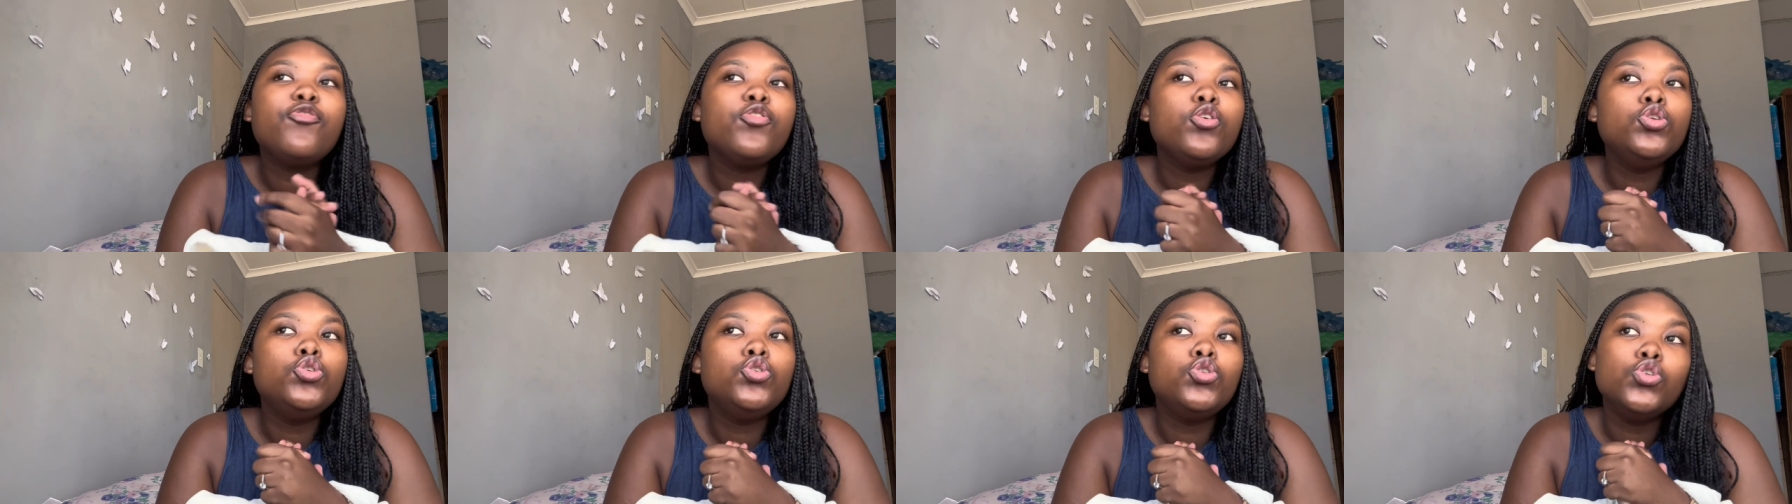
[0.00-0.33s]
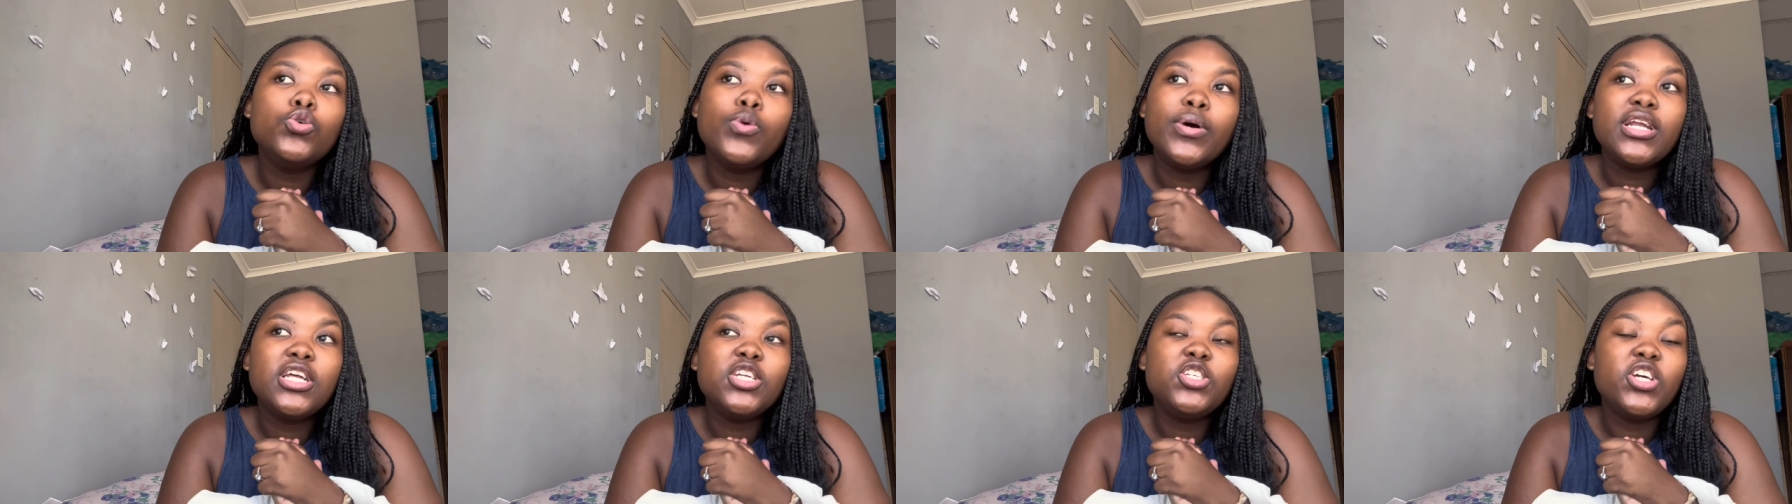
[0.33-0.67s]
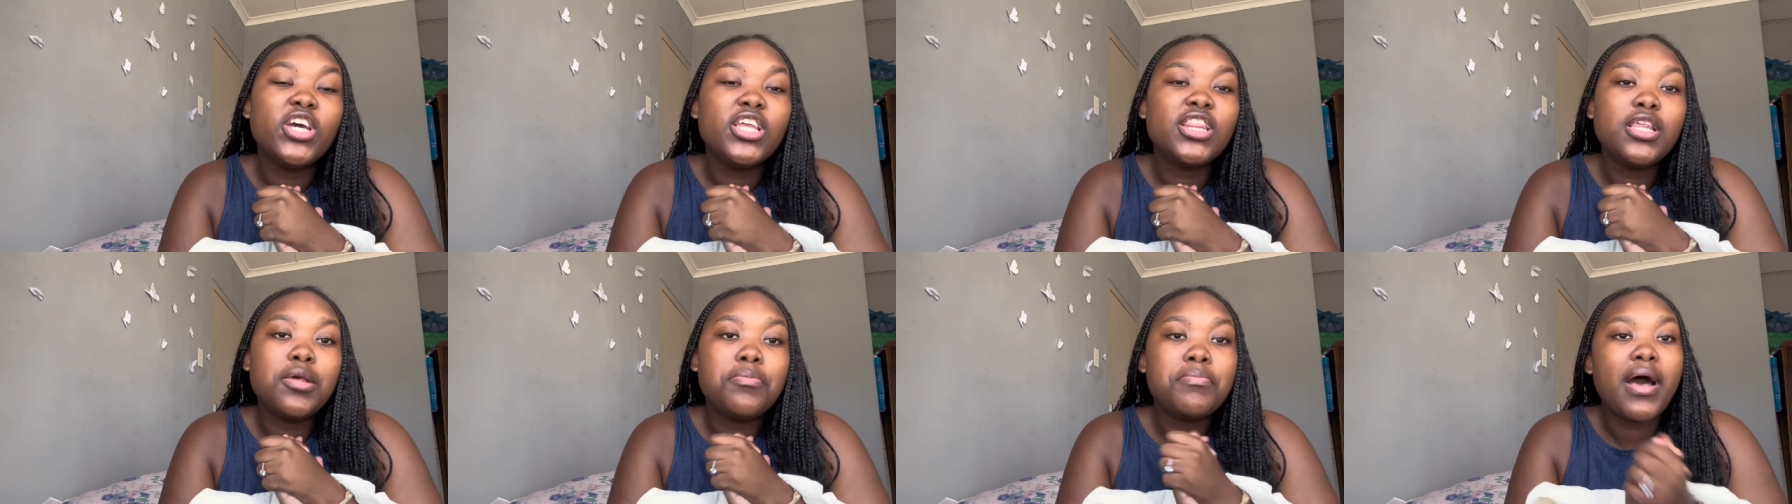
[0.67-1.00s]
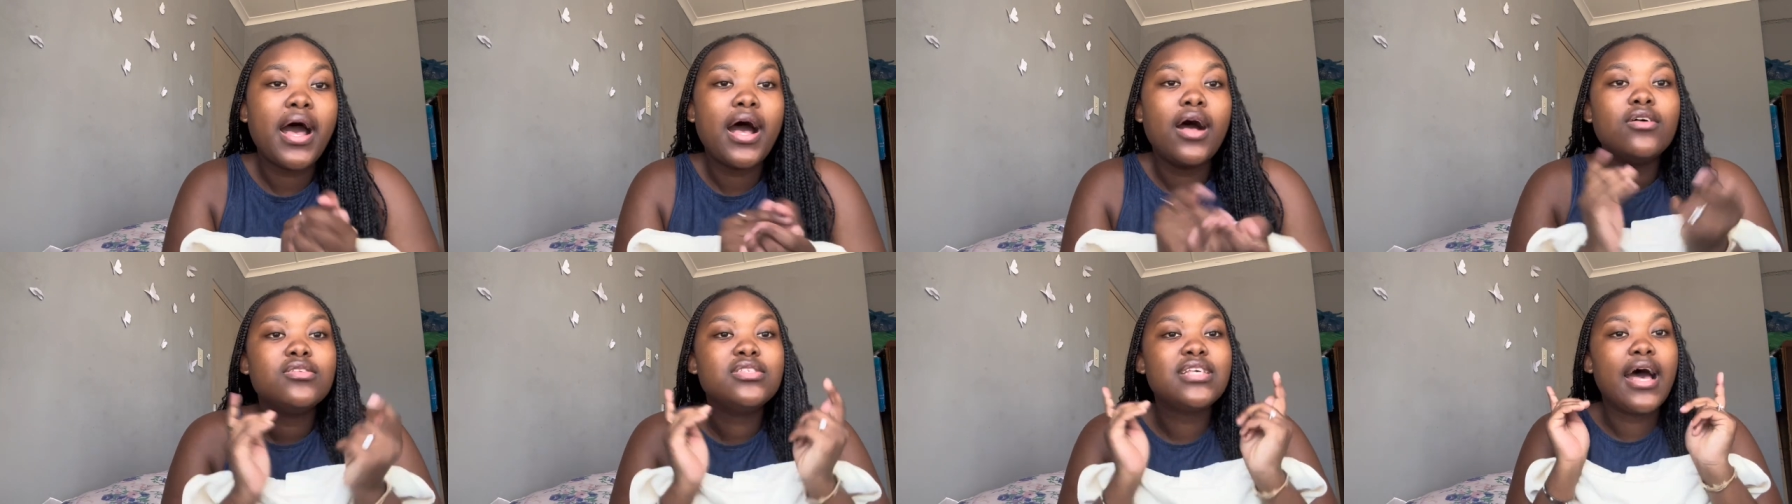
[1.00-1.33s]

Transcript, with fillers: you do want to check them out,